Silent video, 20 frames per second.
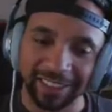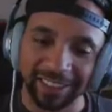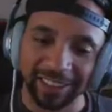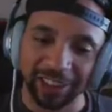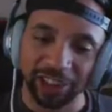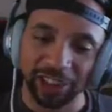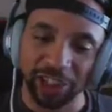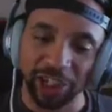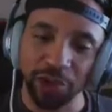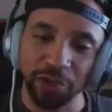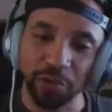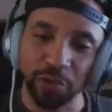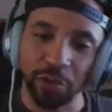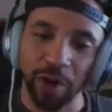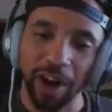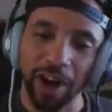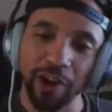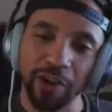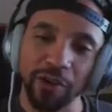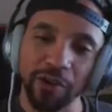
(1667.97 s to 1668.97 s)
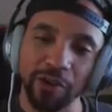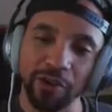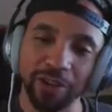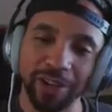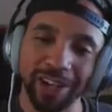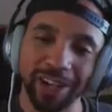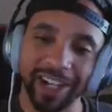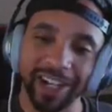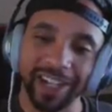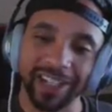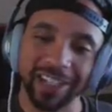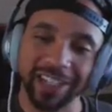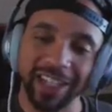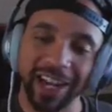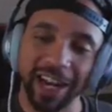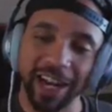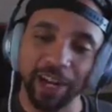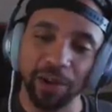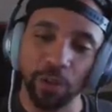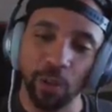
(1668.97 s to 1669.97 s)
she rode a
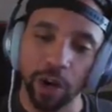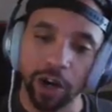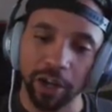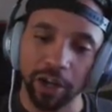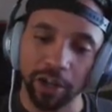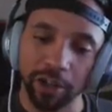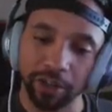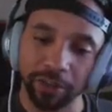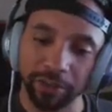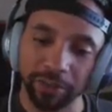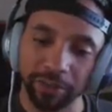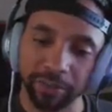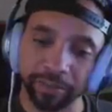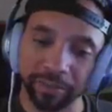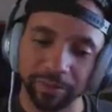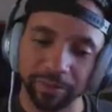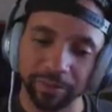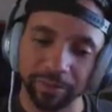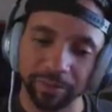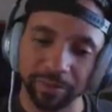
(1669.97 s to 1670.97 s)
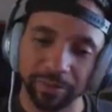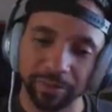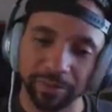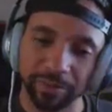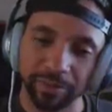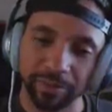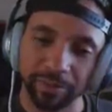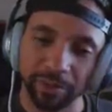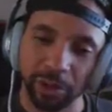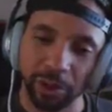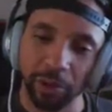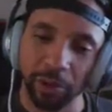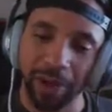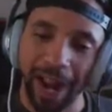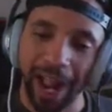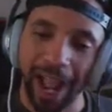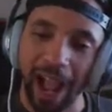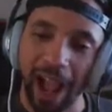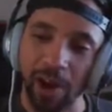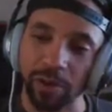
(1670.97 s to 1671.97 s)
sandworm through the
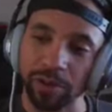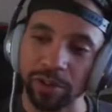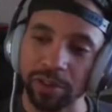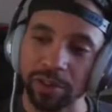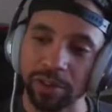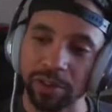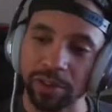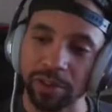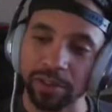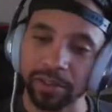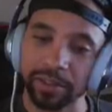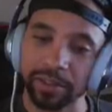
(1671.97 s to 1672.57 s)
house.